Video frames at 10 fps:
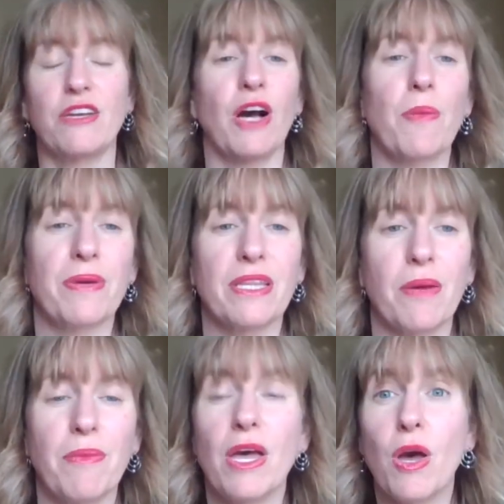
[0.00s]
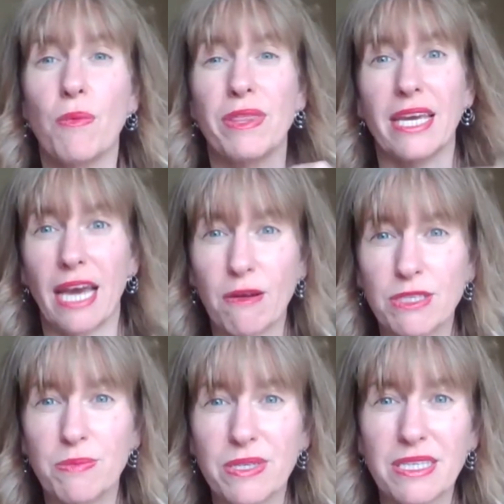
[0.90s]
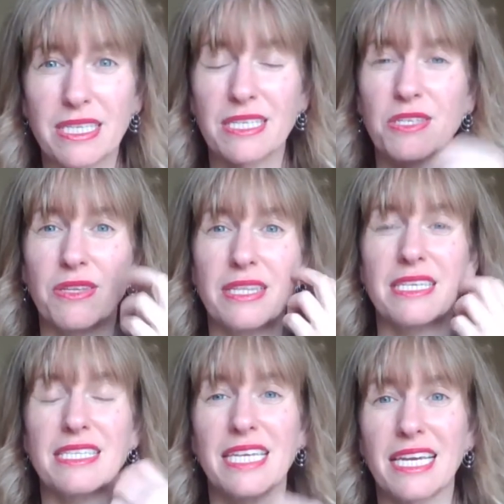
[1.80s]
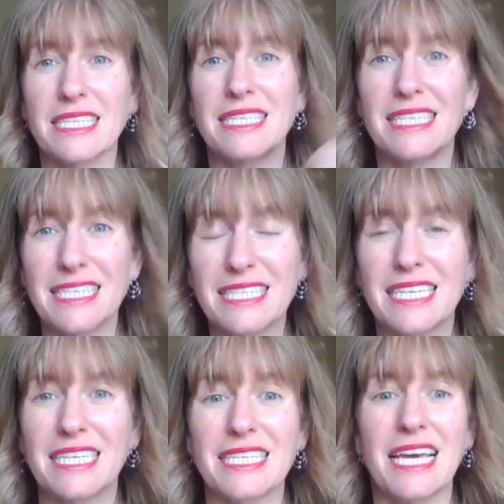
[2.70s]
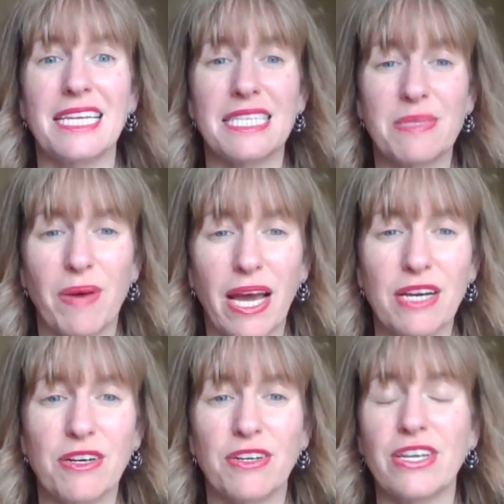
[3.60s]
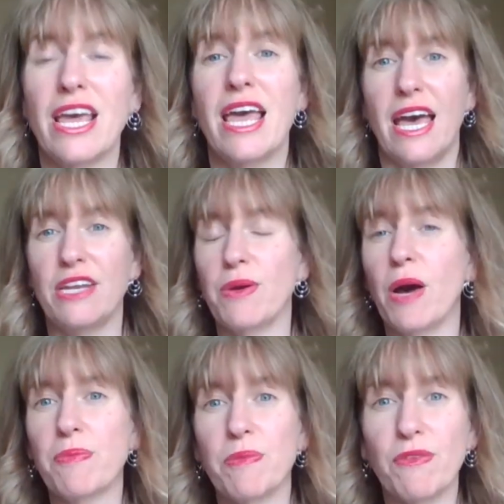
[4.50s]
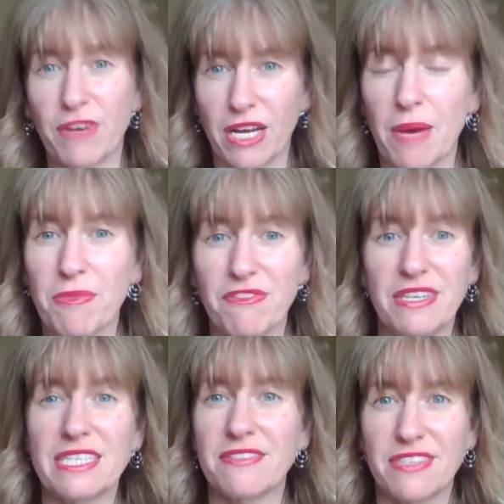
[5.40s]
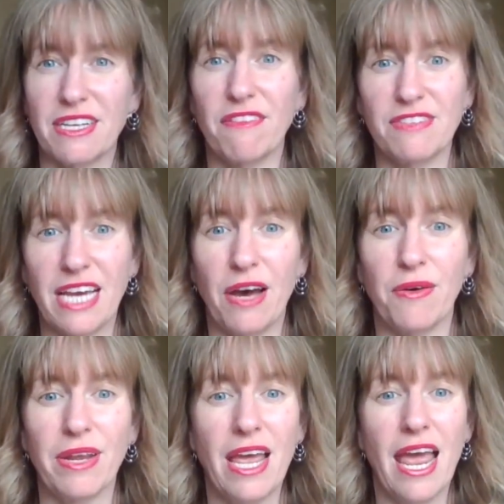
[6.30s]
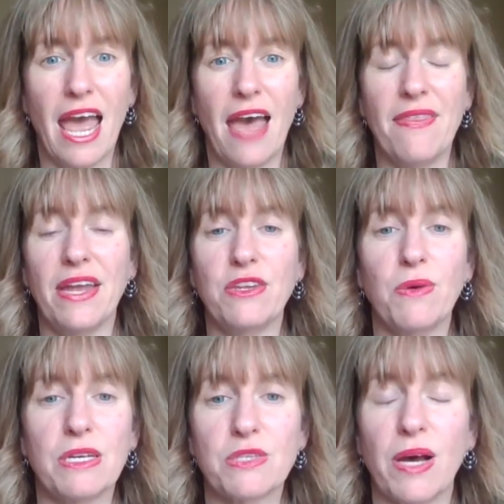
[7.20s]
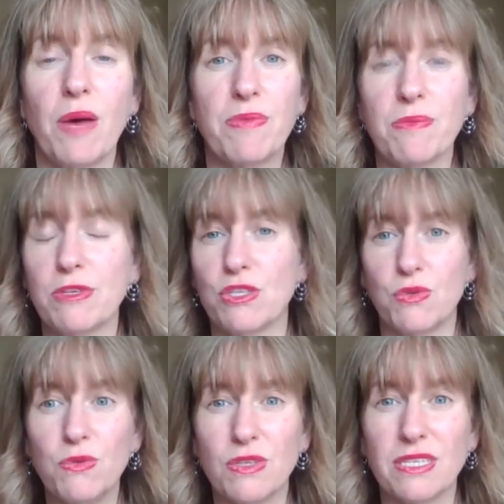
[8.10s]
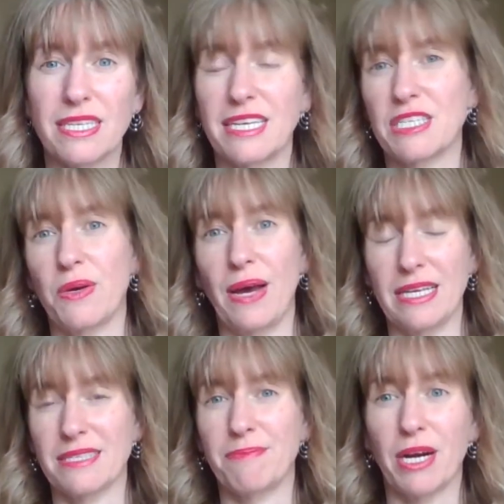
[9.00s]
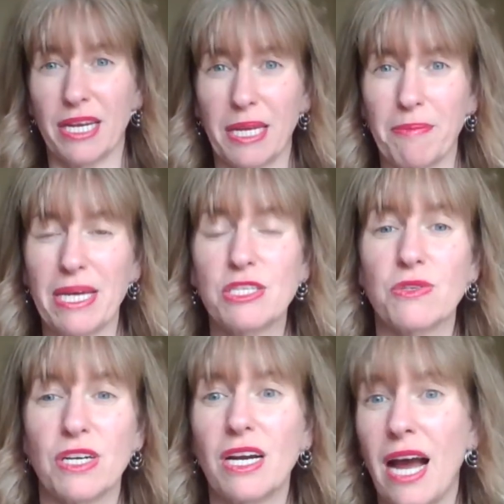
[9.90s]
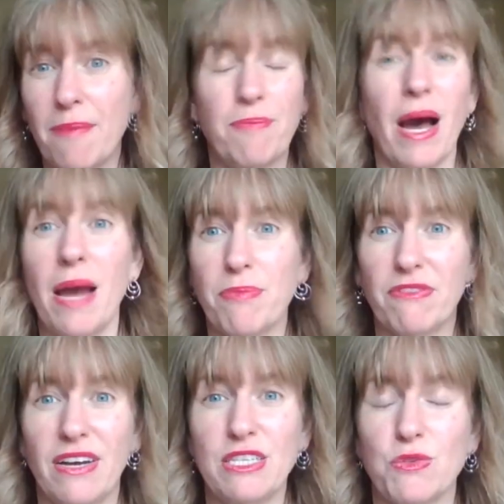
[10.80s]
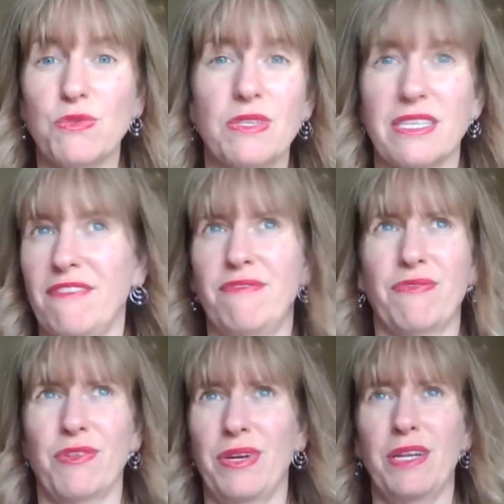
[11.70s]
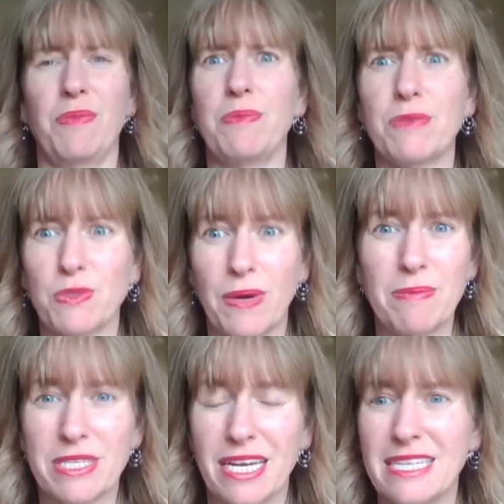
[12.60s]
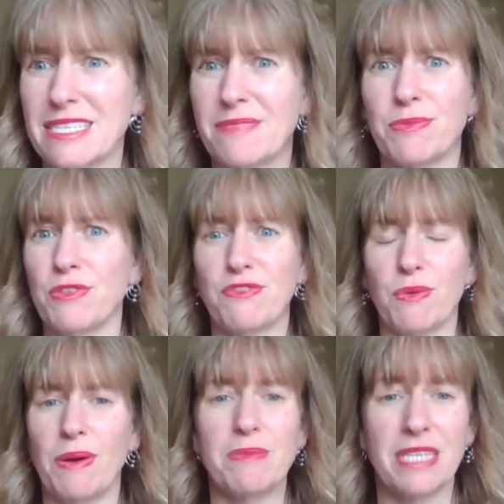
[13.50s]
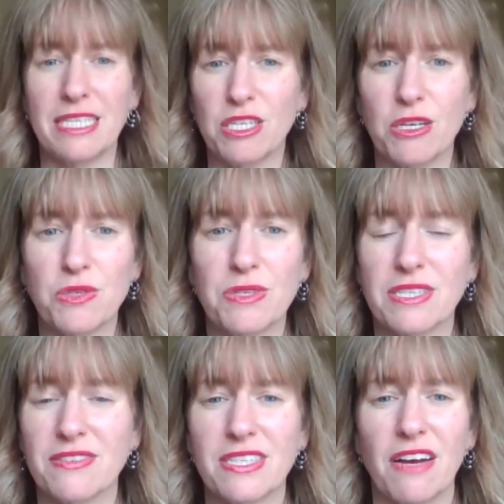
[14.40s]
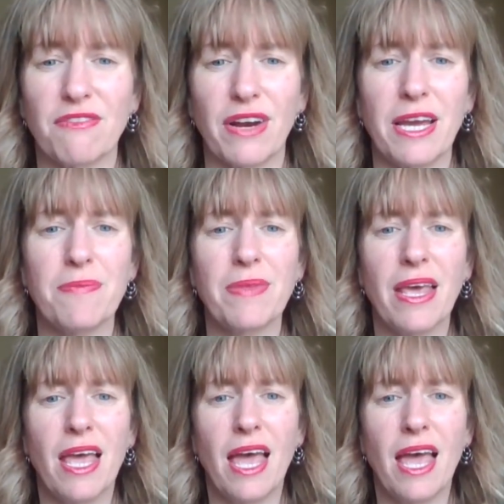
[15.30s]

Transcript: You're helping them with accountability so that they stay consistent and inspired, and you help them overcome the face of self-doubt. And then you also help them with tools. Like, so as a marketing mentor, I provide tools. I've created people's websites, improved their websites, all sorts of stuff, right?